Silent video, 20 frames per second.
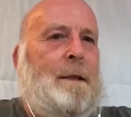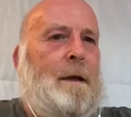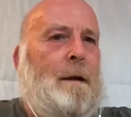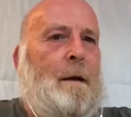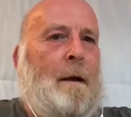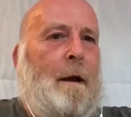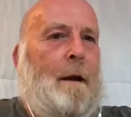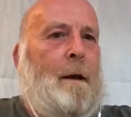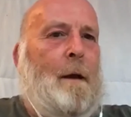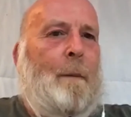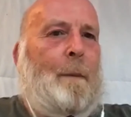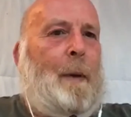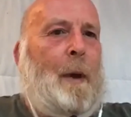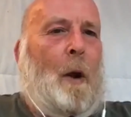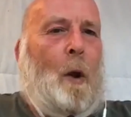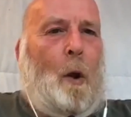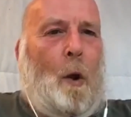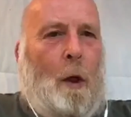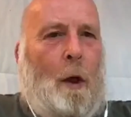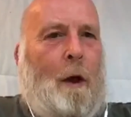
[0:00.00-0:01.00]
Now, I know there'll be
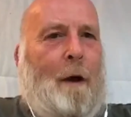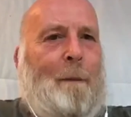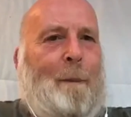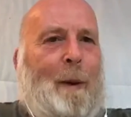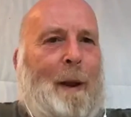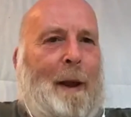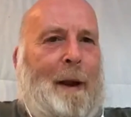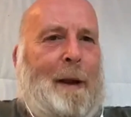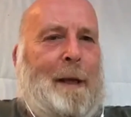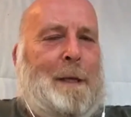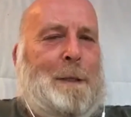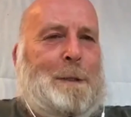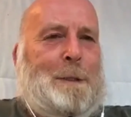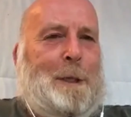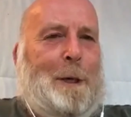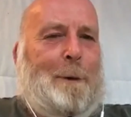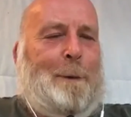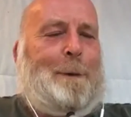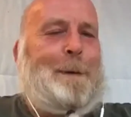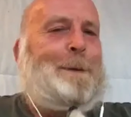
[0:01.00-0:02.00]
a lot of planning
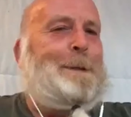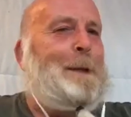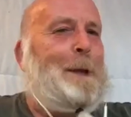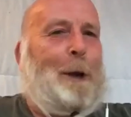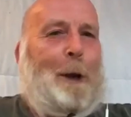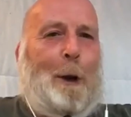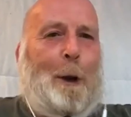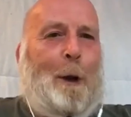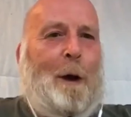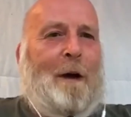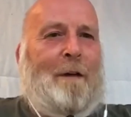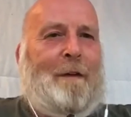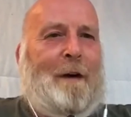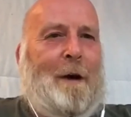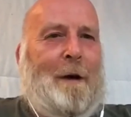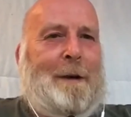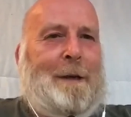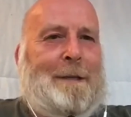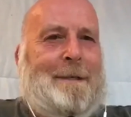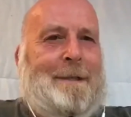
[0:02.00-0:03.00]
consultants and a lot of
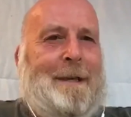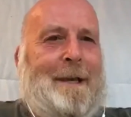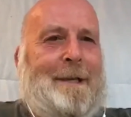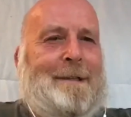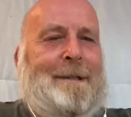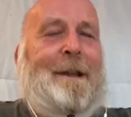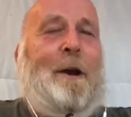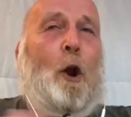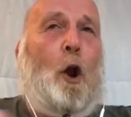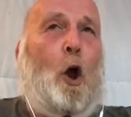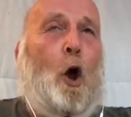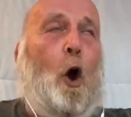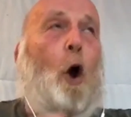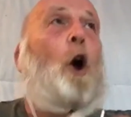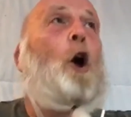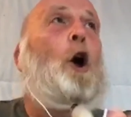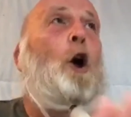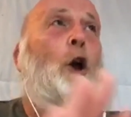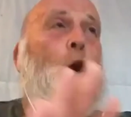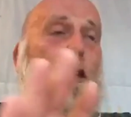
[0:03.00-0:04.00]
architects, not a lot,